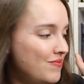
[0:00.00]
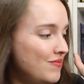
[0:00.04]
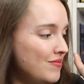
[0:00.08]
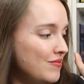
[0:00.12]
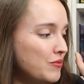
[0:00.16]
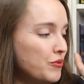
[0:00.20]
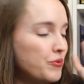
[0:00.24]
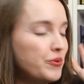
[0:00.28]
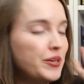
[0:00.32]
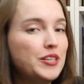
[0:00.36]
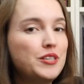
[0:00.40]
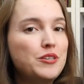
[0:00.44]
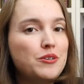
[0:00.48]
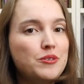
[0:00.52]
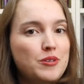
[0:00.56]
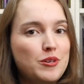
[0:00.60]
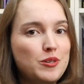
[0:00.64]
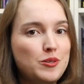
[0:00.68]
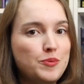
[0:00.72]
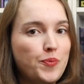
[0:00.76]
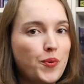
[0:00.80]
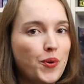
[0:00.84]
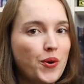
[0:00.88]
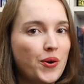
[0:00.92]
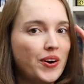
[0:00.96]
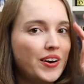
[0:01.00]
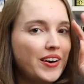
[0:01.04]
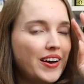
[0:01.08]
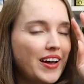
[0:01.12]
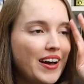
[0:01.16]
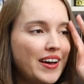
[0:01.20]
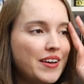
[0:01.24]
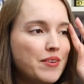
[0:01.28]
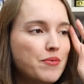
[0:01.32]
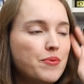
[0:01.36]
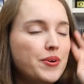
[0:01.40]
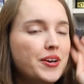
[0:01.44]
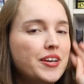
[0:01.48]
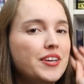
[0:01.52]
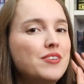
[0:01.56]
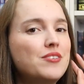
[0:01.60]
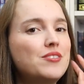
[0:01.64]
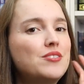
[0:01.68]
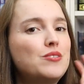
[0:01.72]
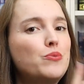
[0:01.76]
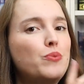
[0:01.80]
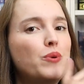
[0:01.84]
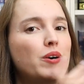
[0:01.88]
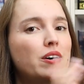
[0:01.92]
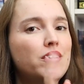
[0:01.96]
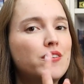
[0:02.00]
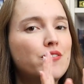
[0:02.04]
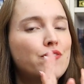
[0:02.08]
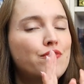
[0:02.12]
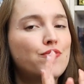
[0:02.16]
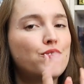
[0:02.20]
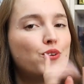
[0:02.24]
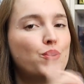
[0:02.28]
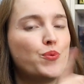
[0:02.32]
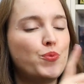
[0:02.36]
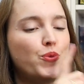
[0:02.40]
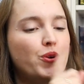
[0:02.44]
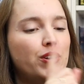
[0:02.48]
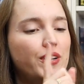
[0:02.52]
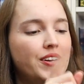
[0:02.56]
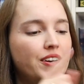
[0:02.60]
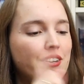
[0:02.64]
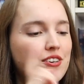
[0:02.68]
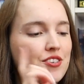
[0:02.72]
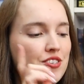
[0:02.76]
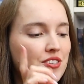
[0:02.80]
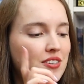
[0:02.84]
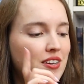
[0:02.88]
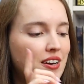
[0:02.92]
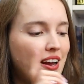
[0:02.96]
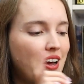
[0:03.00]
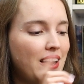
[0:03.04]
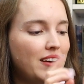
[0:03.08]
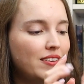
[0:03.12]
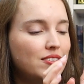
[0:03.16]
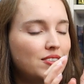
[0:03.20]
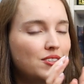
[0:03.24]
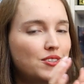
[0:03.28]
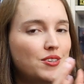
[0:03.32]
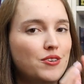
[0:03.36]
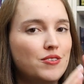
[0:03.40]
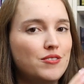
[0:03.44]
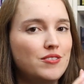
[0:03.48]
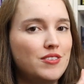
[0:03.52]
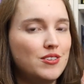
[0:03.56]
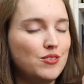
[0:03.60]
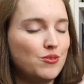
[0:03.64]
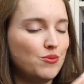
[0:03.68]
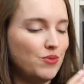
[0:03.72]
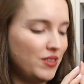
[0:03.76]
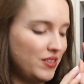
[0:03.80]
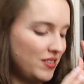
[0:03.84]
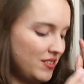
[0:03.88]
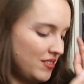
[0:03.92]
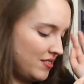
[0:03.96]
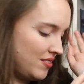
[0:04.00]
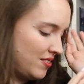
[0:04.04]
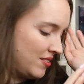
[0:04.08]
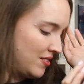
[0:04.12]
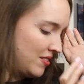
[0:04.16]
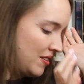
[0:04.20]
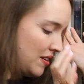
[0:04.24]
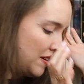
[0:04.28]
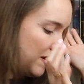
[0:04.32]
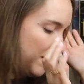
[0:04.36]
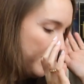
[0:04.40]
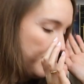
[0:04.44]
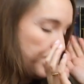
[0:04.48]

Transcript: redo this board. I reused one from one year to the next, so this one is